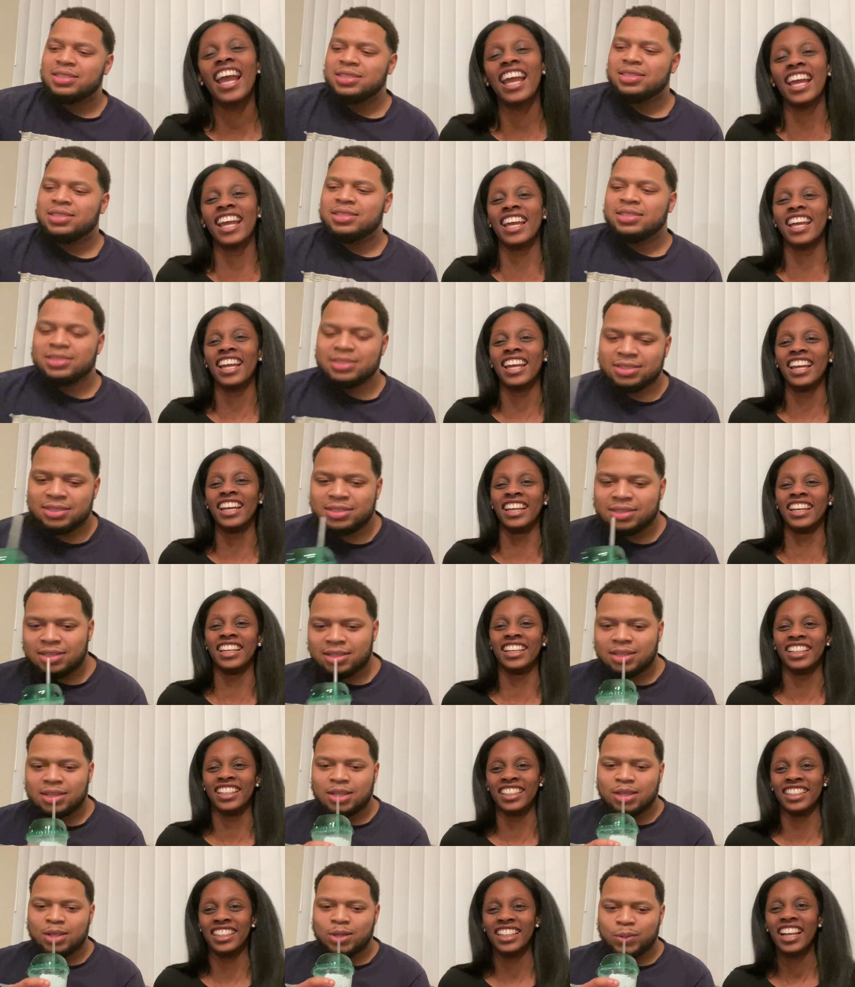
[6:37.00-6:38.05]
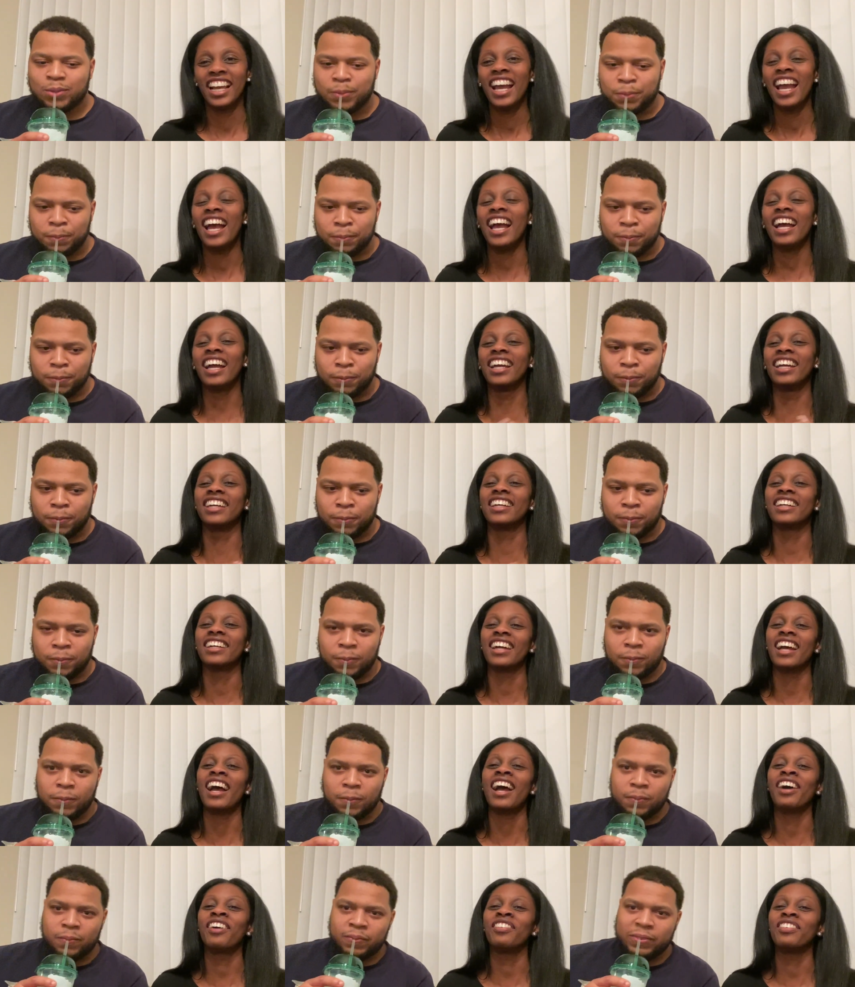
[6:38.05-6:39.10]
Speaker 1: and, and
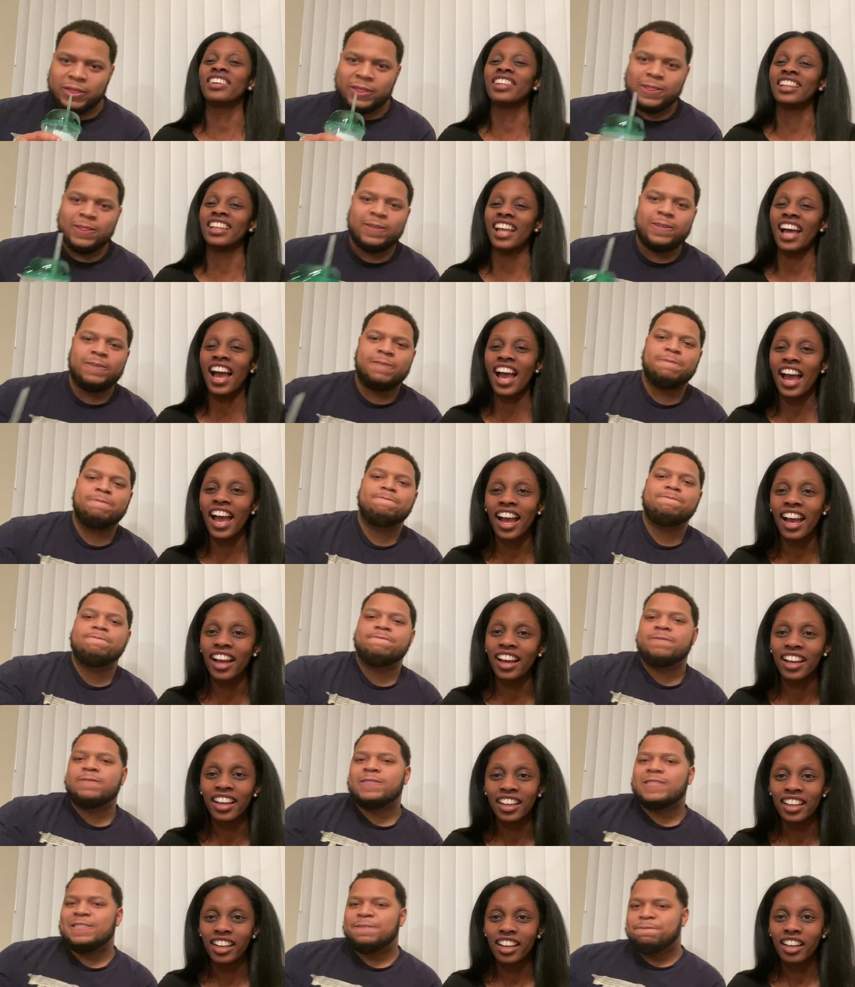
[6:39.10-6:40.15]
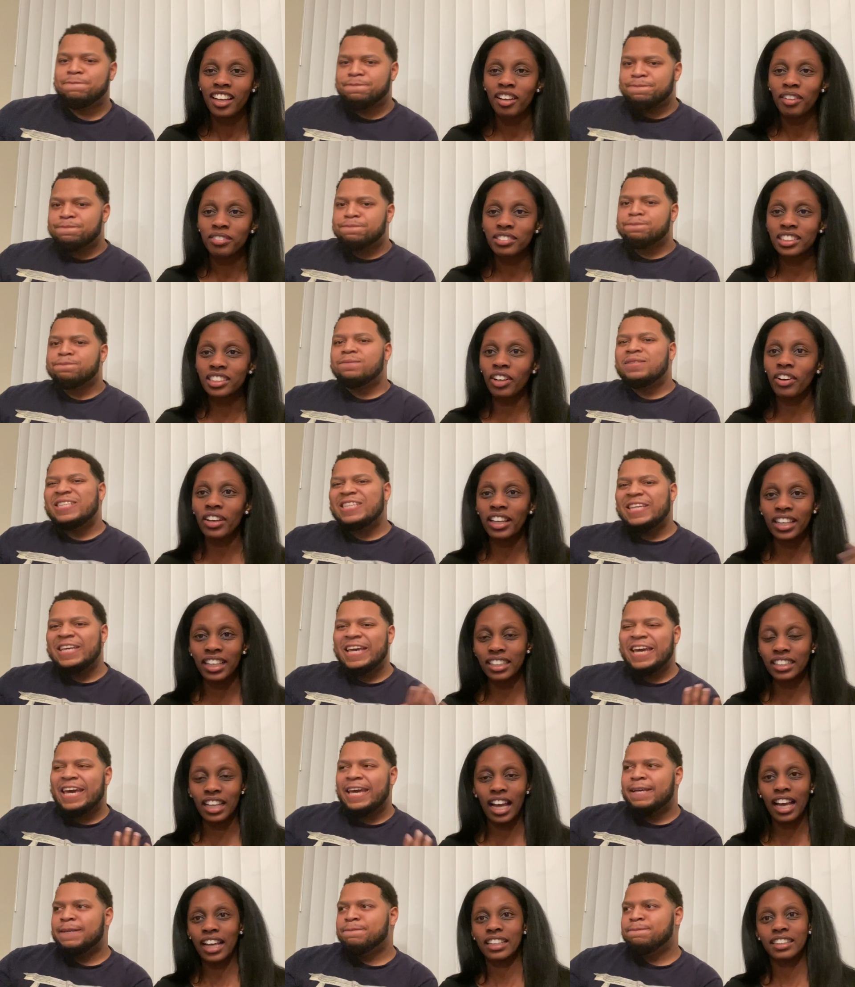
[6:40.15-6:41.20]
I would lie. So he could
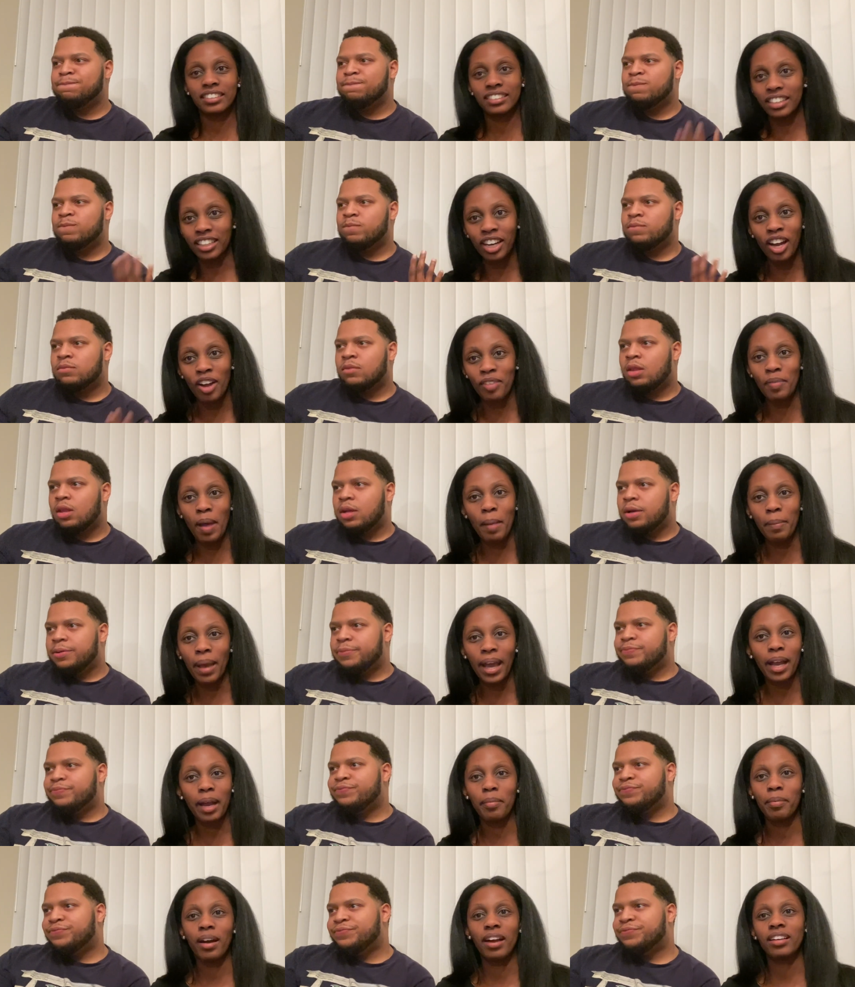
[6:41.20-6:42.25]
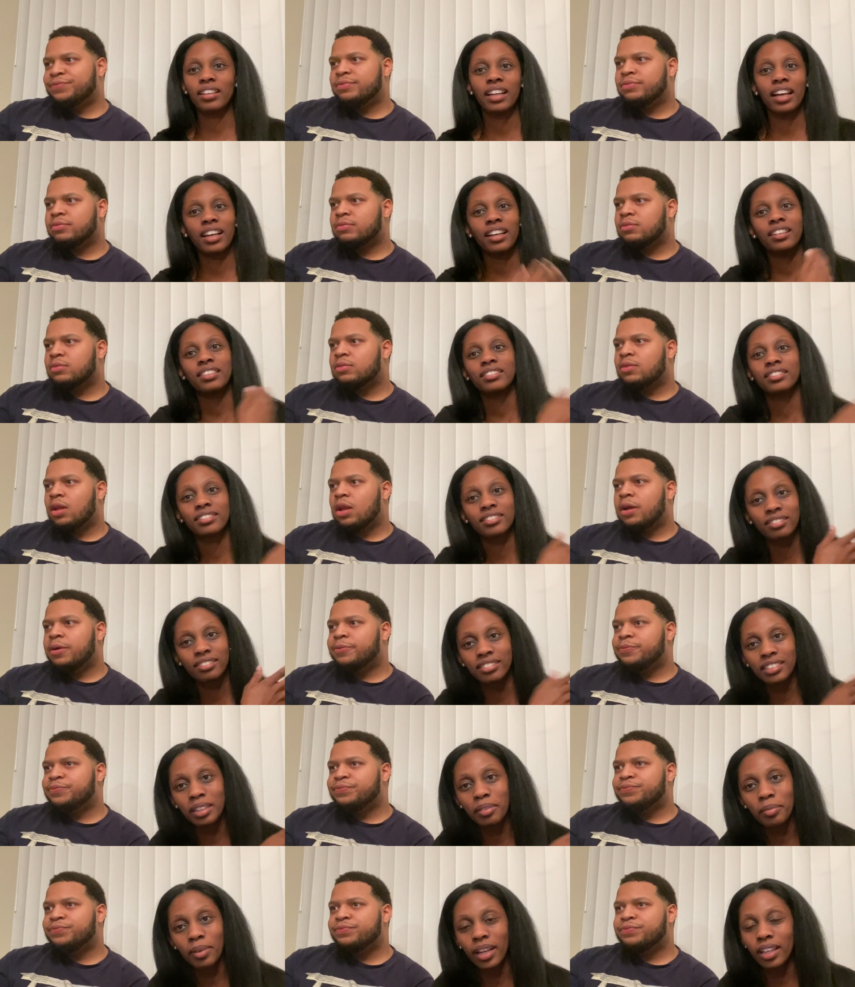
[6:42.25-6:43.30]
like get off my back about it. Like
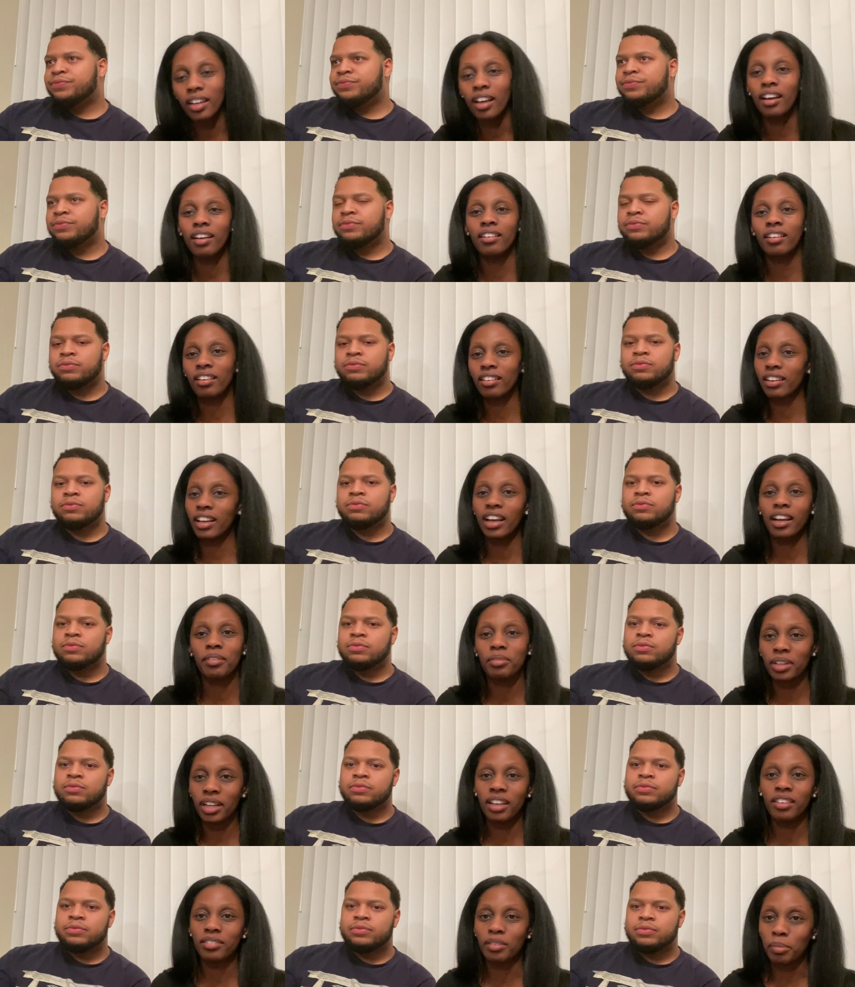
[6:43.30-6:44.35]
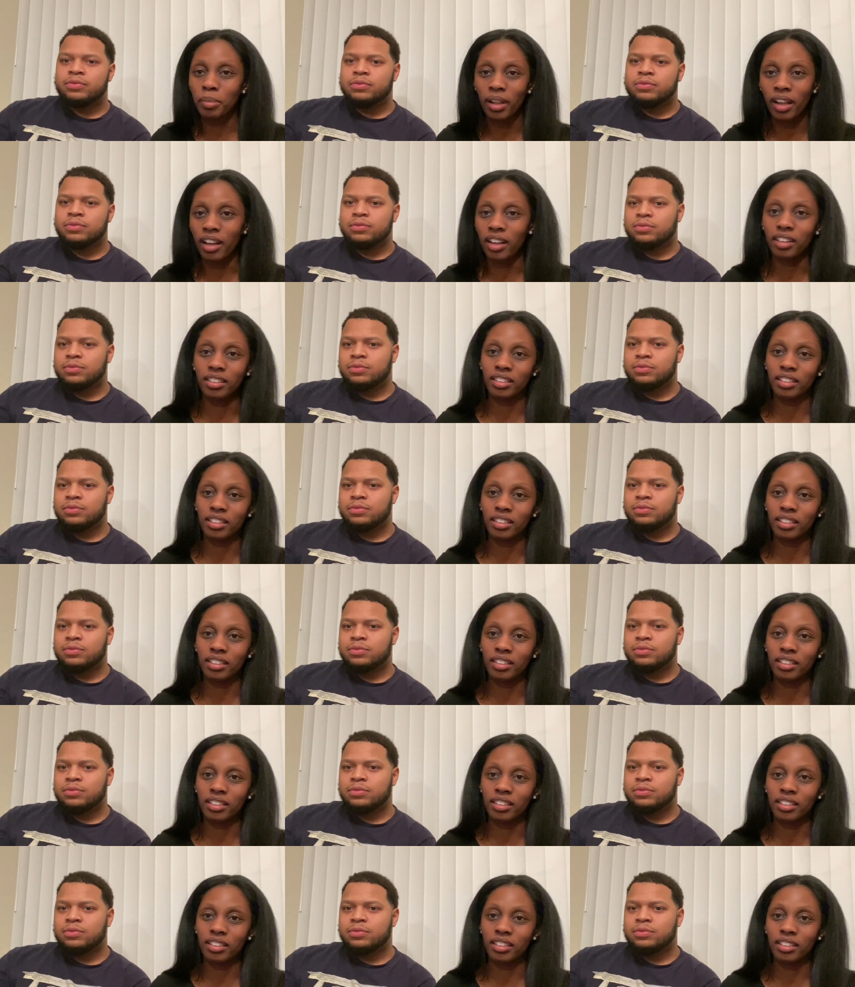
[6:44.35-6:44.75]
leave me alone. Okay, whatever, blah.